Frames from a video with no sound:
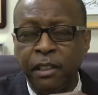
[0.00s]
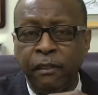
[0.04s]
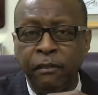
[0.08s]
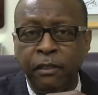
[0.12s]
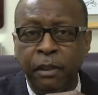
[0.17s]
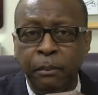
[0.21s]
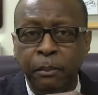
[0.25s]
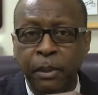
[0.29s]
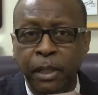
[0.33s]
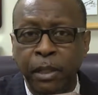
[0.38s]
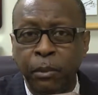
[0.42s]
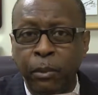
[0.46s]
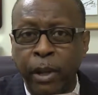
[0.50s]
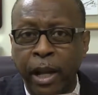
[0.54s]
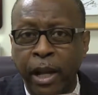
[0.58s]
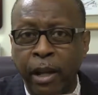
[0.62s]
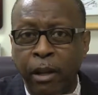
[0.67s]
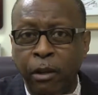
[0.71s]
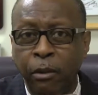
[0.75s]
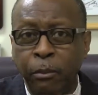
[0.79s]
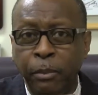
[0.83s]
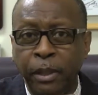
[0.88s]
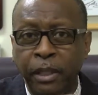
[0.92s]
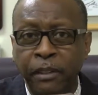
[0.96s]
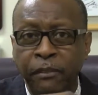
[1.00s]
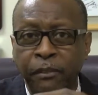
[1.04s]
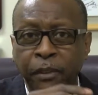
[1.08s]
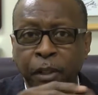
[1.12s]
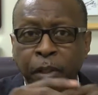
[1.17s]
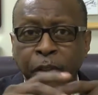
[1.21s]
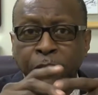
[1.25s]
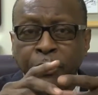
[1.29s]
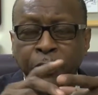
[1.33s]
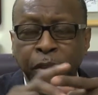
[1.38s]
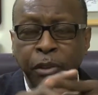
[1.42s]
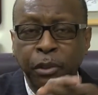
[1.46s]
of the BYOB.
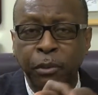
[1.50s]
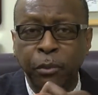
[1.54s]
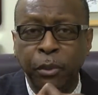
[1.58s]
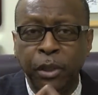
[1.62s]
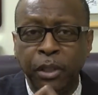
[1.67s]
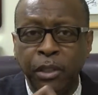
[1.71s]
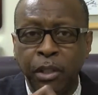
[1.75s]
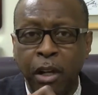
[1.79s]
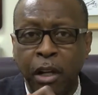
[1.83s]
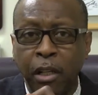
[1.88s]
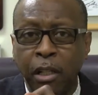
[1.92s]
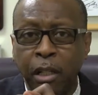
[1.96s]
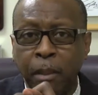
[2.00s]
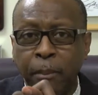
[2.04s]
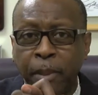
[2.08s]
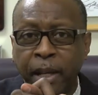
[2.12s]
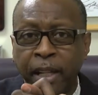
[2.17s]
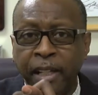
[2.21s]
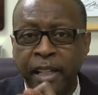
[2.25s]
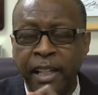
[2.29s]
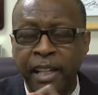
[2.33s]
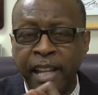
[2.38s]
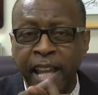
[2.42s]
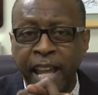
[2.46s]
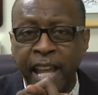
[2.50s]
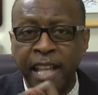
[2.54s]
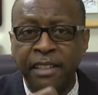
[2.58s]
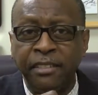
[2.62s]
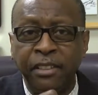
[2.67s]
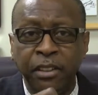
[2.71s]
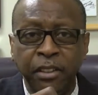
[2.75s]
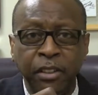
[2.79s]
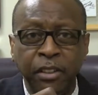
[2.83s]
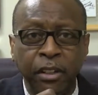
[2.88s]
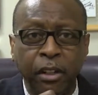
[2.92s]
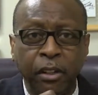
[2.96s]
First, we're talking about
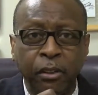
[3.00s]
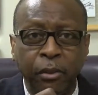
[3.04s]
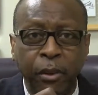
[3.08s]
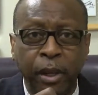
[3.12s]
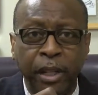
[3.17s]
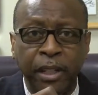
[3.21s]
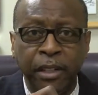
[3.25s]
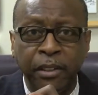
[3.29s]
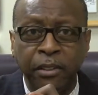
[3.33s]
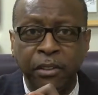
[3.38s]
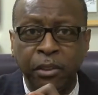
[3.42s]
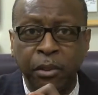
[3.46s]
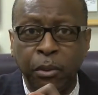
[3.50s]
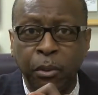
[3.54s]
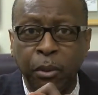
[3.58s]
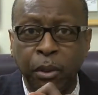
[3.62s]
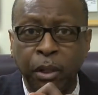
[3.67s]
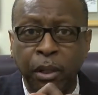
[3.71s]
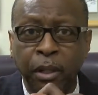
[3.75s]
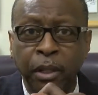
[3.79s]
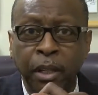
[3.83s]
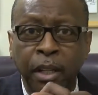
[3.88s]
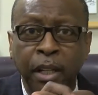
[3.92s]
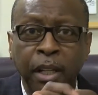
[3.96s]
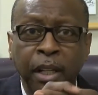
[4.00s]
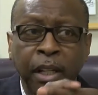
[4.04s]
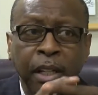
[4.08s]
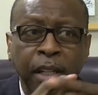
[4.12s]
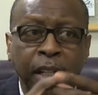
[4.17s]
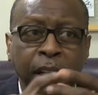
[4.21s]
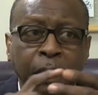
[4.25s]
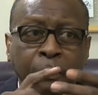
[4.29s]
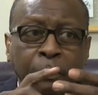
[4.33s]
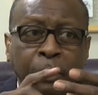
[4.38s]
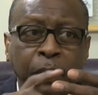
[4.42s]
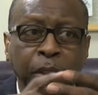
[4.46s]
enhancing your credit score.
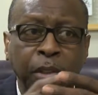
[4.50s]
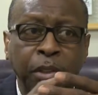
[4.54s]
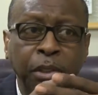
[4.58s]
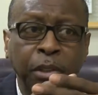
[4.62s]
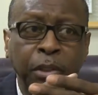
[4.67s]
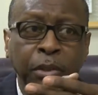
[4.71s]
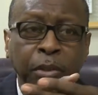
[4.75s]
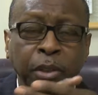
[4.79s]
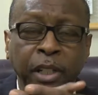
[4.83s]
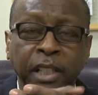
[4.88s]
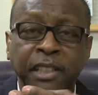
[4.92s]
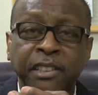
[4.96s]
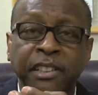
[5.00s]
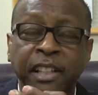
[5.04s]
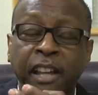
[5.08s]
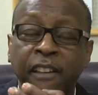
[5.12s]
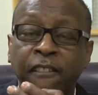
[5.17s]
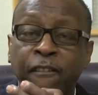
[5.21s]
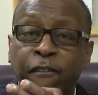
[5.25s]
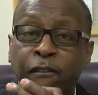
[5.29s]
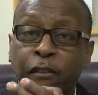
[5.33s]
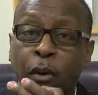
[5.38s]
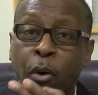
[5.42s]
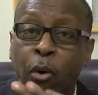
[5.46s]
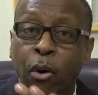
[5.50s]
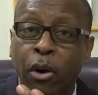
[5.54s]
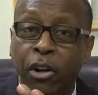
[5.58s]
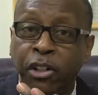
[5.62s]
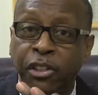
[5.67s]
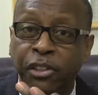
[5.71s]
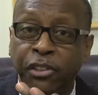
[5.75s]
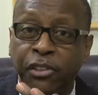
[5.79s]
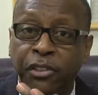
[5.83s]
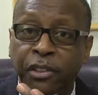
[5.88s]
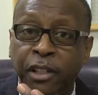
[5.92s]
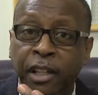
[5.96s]
Number two, it's a
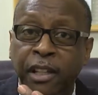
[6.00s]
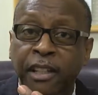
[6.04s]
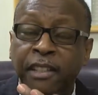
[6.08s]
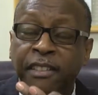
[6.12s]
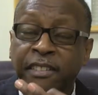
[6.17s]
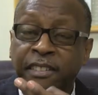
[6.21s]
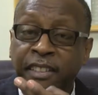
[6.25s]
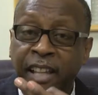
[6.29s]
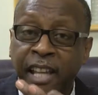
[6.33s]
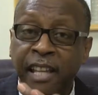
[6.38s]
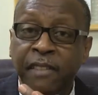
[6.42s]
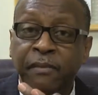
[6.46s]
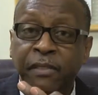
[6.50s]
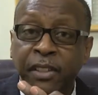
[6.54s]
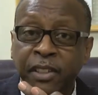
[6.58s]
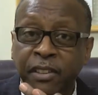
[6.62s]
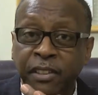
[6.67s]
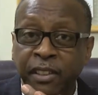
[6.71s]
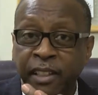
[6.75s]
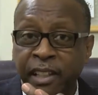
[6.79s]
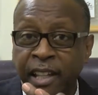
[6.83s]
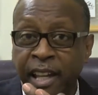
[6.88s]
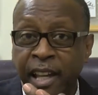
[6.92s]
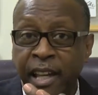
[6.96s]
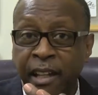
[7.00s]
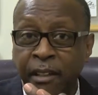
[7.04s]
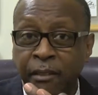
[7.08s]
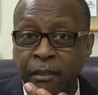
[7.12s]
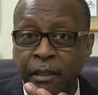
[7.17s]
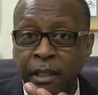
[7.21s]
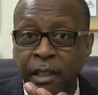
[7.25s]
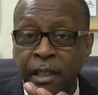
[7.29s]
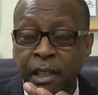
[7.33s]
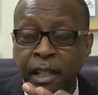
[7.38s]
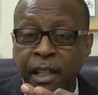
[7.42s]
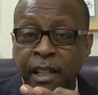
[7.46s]
forced savings account.
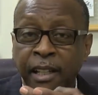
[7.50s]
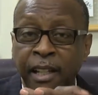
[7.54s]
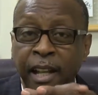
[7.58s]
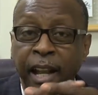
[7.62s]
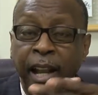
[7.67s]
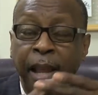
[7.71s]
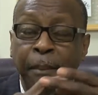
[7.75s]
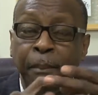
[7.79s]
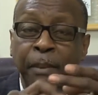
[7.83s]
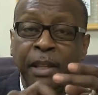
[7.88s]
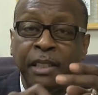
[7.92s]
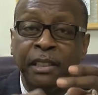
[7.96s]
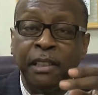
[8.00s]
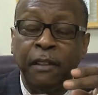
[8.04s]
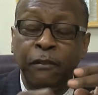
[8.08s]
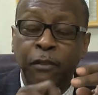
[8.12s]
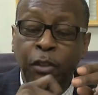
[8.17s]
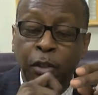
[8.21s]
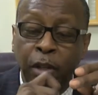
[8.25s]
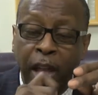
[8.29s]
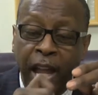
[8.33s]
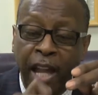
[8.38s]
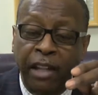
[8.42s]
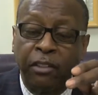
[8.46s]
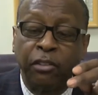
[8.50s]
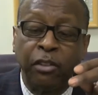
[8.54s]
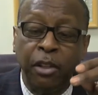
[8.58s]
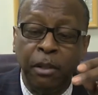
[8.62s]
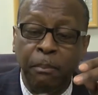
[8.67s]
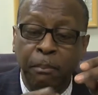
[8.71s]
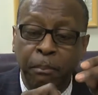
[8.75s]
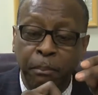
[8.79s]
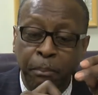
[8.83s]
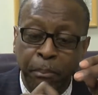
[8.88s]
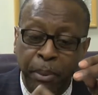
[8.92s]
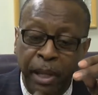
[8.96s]
Now that means if you
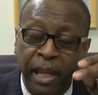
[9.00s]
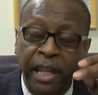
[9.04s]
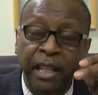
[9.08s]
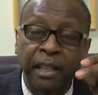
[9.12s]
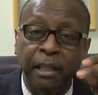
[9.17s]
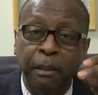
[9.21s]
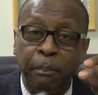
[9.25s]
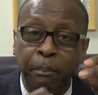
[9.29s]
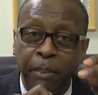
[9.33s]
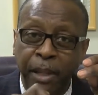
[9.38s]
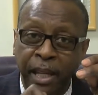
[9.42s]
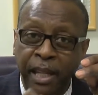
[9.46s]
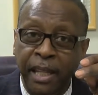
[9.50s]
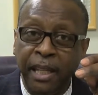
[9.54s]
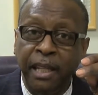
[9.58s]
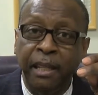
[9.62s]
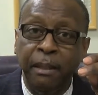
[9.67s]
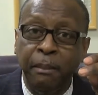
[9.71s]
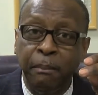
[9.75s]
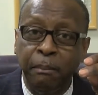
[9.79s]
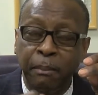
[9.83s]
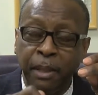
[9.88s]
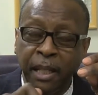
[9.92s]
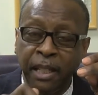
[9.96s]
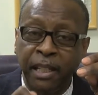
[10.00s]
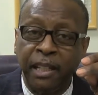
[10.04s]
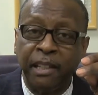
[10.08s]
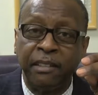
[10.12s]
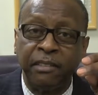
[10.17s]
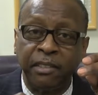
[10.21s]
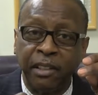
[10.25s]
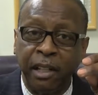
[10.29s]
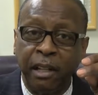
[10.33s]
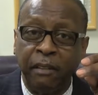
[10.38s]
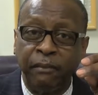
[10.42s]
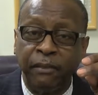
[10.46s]
actually pay the payment
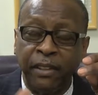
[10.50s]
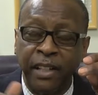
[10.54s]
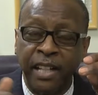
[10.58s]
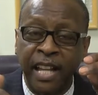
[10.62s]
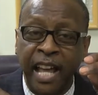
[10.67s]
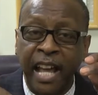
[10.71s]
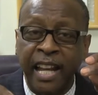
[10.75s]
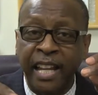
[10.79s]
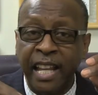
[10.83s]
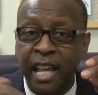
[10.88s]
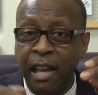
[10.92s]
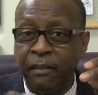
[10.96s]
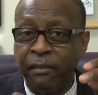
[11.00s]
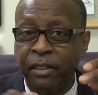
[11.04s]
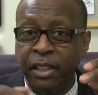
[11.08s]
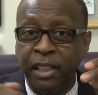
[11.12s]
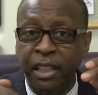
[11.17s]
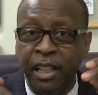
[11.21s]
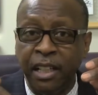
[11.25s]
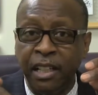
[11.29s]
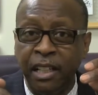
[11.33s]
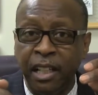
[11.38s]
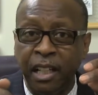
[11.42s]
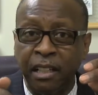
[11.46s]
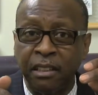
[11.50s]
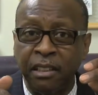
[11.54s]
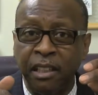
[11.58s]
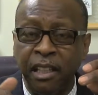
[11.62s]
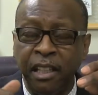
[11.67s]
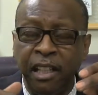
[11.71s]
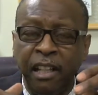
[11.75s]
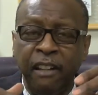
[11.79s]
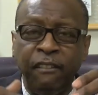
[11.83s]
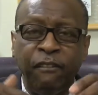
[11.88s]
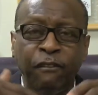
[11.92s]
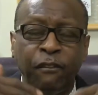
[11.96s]
itself and not have it deducted,
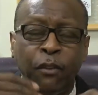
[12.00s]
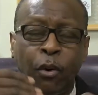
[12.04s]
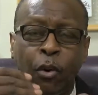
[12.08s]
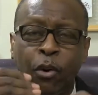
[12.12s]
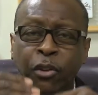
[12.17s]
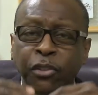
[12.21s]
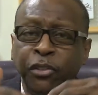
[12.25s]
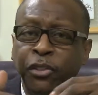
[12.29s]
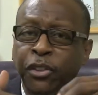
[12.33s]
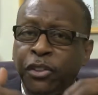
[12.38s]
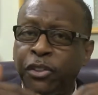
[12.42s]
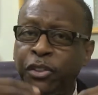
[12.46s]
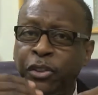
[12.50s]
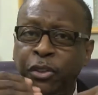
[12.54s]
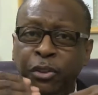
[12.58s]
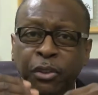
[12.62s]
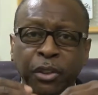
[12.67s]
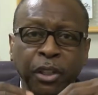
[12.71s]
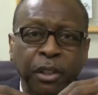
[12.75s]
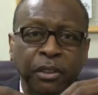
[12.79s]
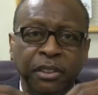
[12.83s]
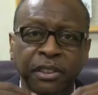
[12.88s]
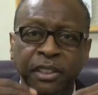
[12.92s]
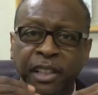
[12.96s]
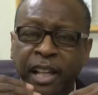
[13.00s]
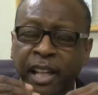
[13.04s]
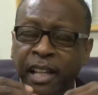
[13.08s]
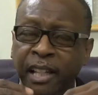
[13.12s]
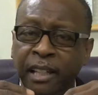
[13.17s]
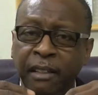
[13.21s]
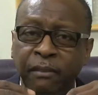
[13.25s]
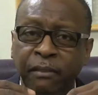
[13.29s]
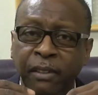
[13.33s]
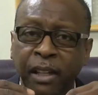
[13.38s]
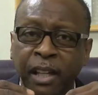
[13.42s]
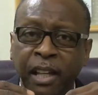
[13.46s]
it forces you to
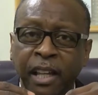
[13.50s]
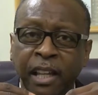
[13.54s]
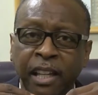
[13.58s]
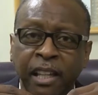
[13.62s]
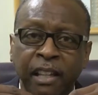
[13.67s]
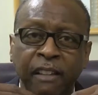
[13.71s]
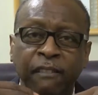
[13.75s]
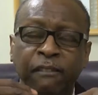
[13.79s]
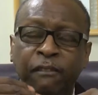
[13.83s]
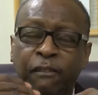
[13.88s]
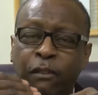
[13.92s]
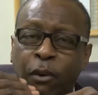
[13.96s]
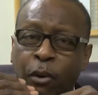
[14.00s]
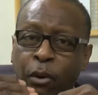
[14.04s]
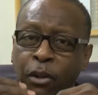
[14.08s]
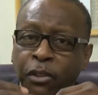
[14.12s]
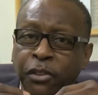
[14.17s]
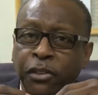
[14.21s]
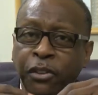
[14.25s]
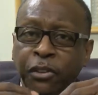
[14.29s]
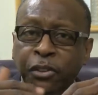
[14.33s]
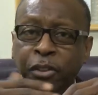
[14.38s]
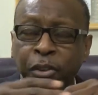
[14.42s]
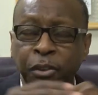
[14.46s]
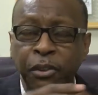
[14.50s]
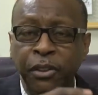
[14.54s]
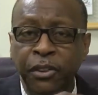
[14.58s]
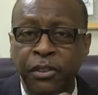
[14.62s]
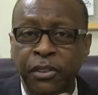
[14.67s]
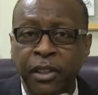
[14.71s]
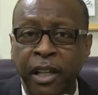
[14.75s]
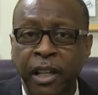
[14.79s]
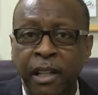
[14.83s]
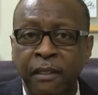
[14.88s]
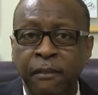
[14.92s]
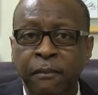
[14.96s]
save. It forces you to
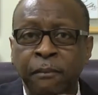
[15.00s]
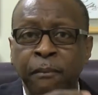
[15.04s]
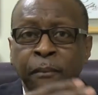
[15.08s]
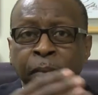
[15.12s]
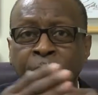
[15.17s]
save.